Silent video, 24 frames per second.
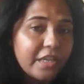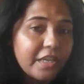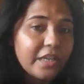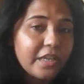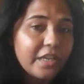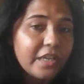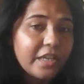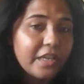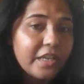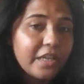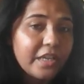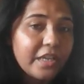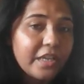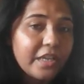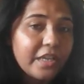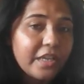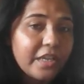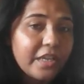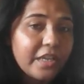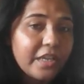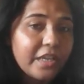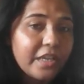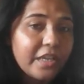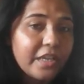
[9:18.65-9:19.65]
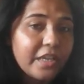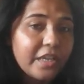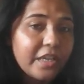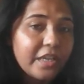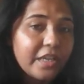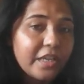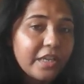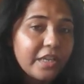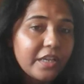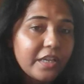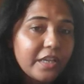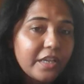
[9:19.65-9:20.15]
usually
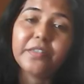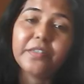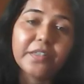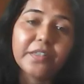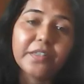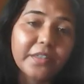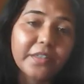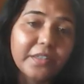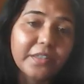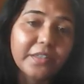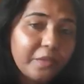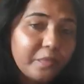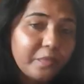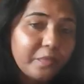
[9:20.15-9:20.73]
by deductive